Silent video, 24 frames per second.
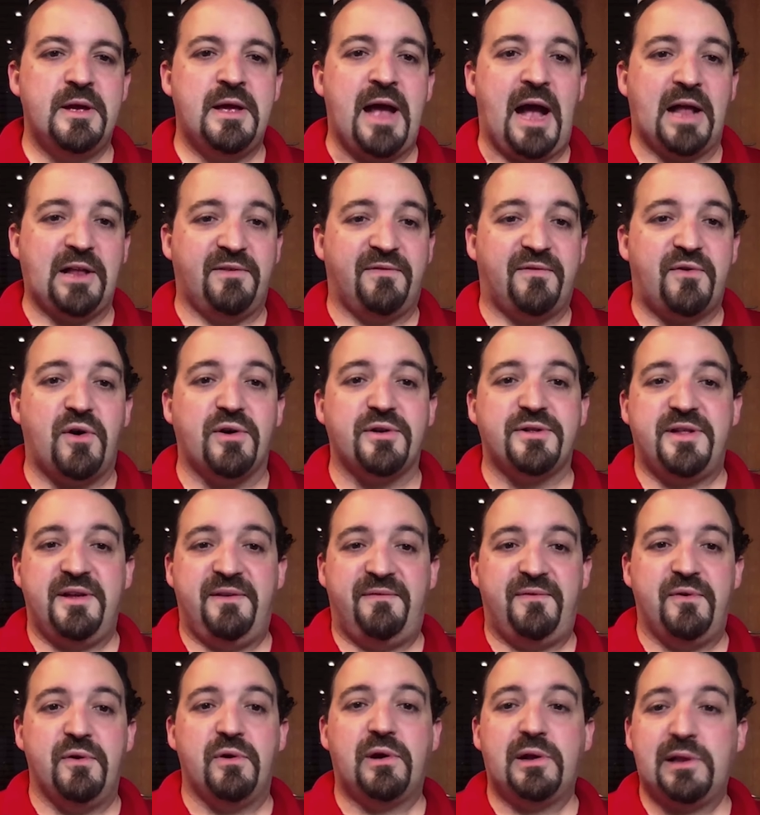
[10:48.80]
And of course,
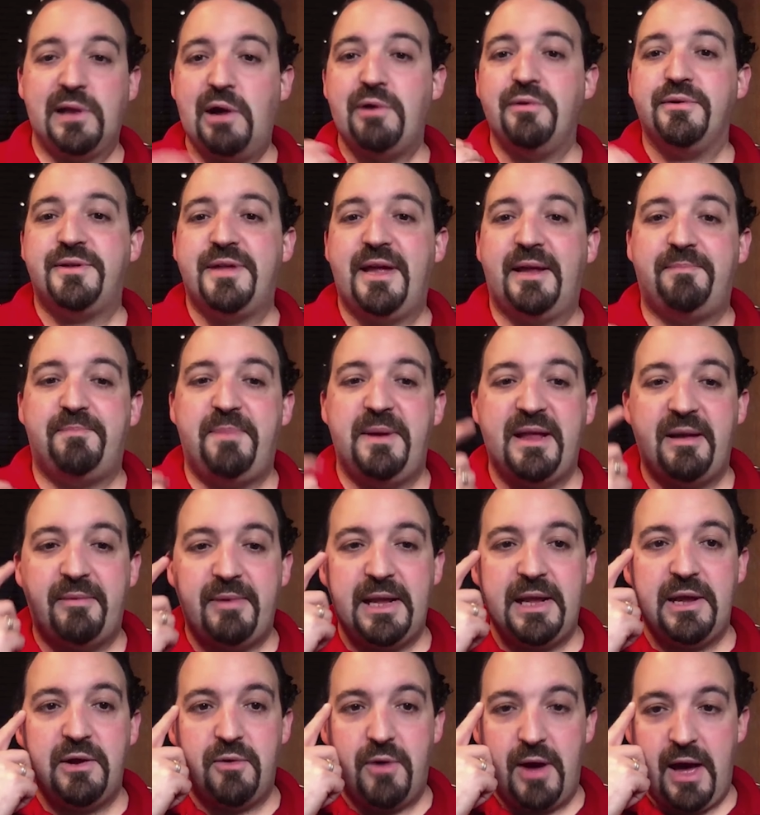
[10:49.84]
if you close that
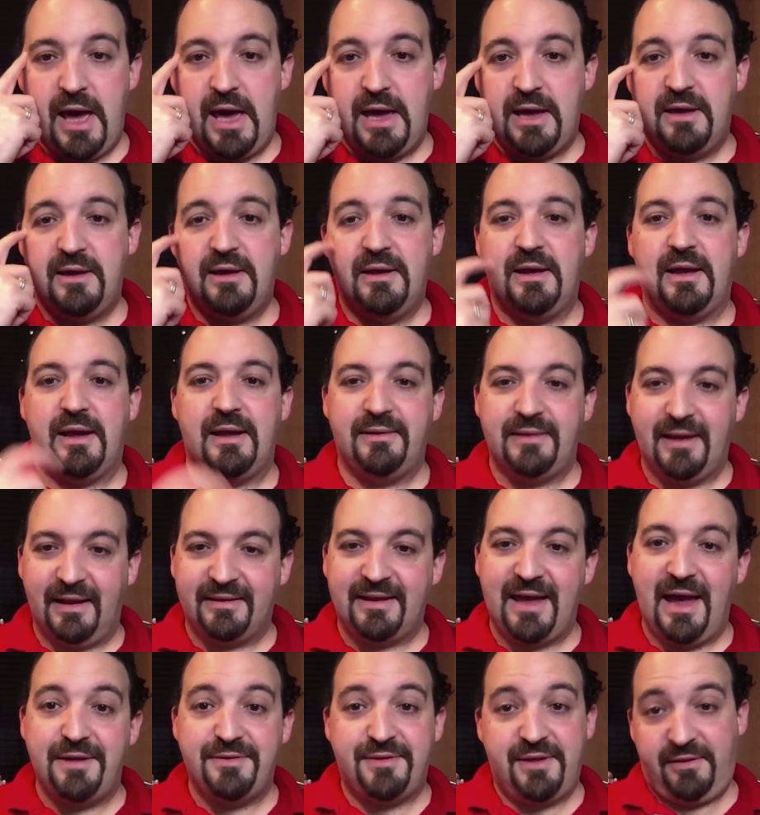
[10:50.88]
PWA, in that
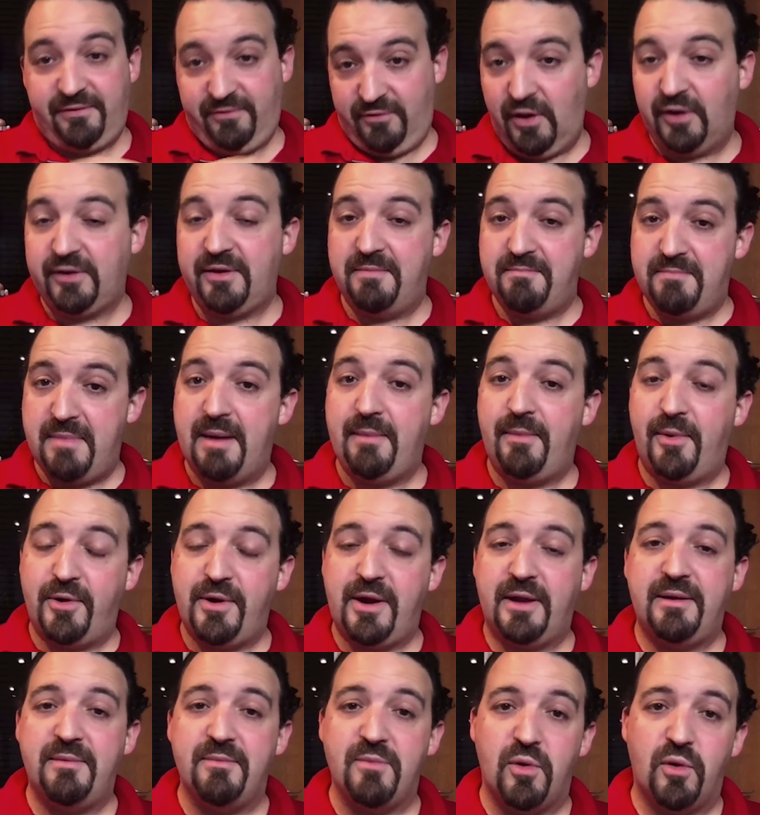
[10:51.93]
case, it's not in memory
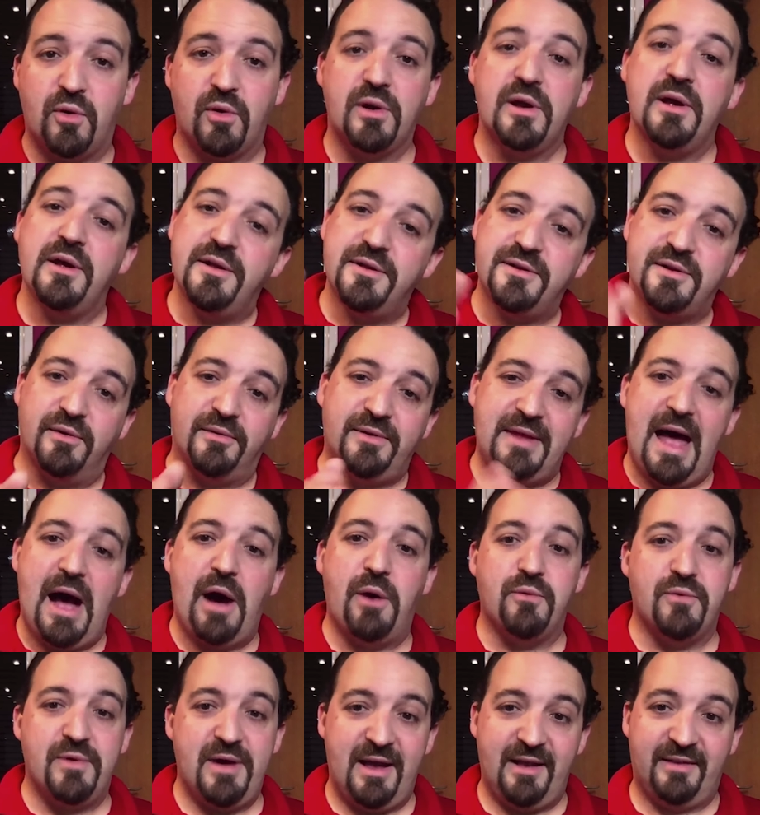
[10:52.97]
anymore, so
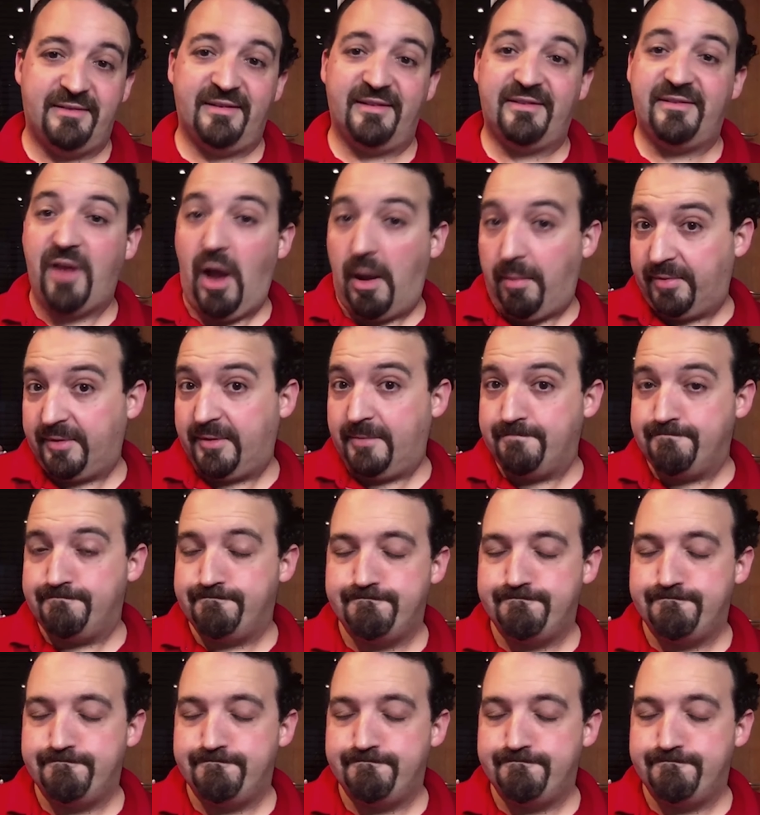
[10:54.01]
now it's stopped.